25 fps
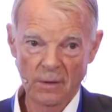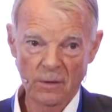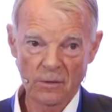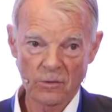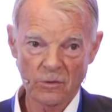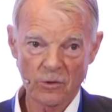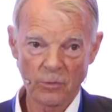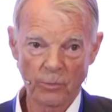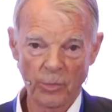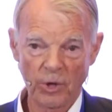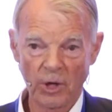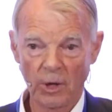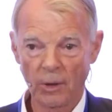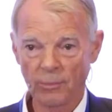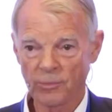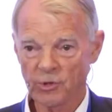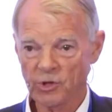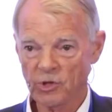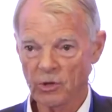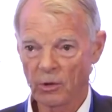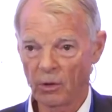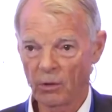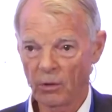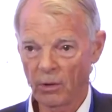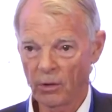So Bob
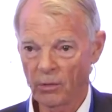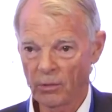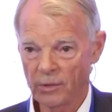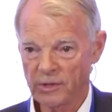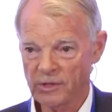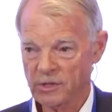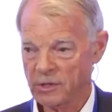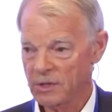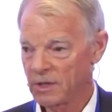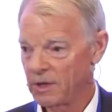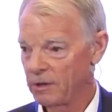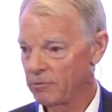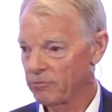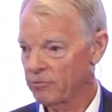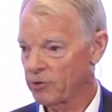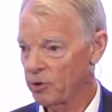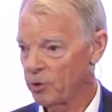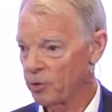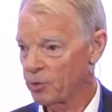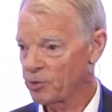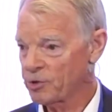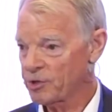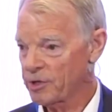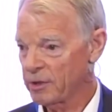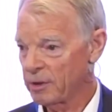Solow and Steve
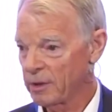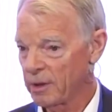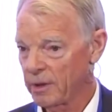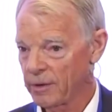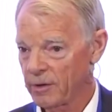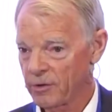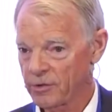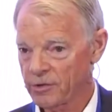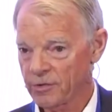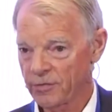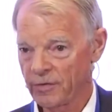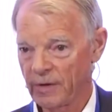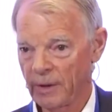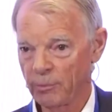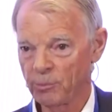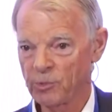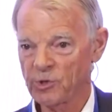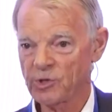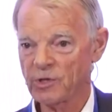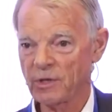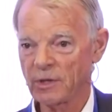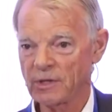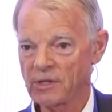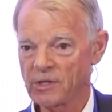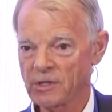Roach and others
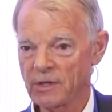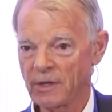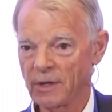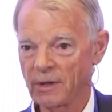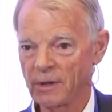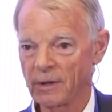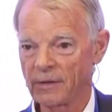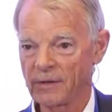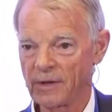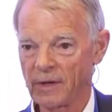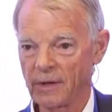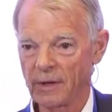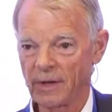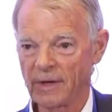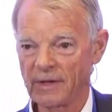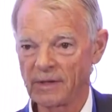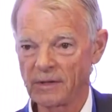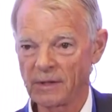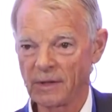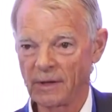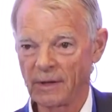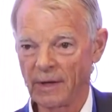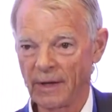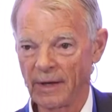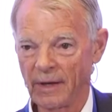famously said in the
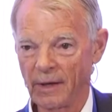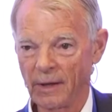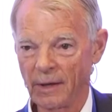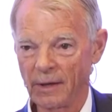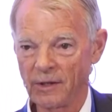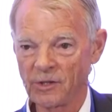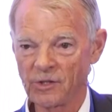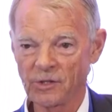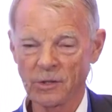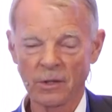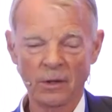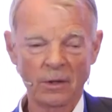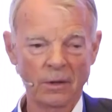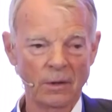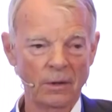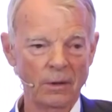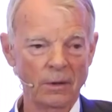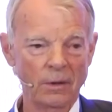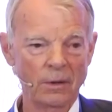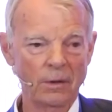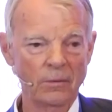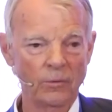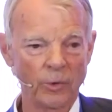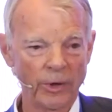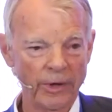1980s,
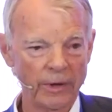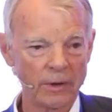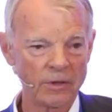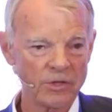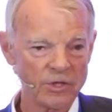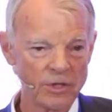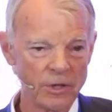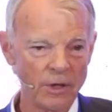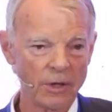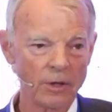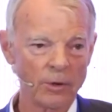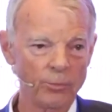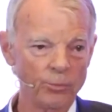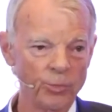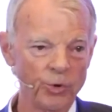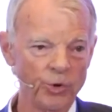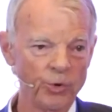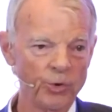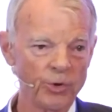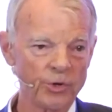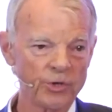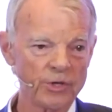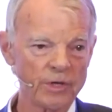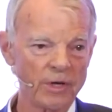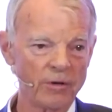we can see
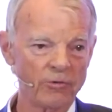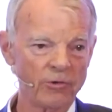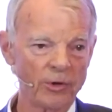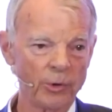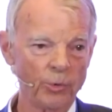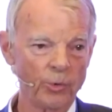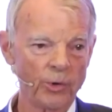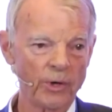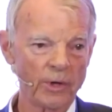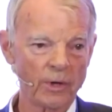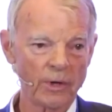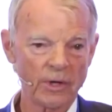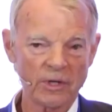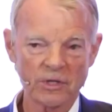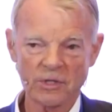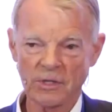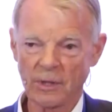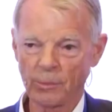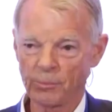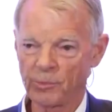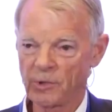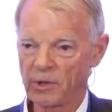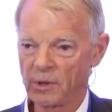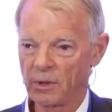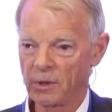computers everywhere
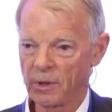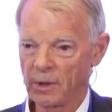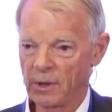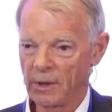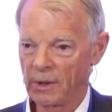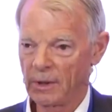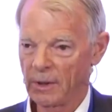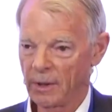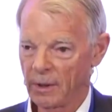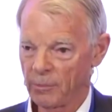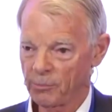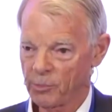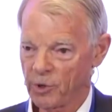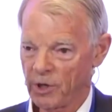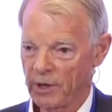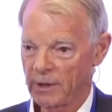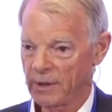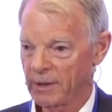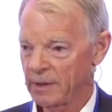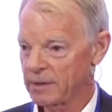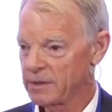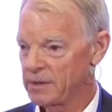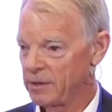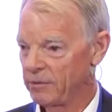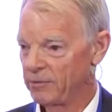except in the
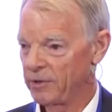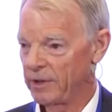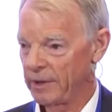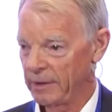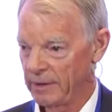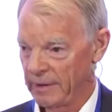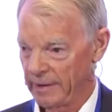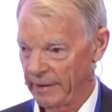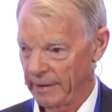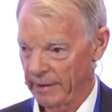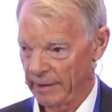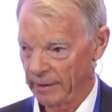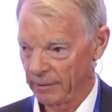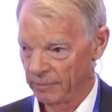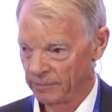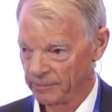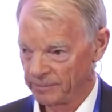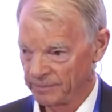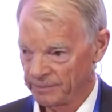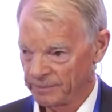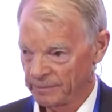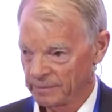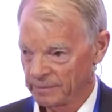productivity data.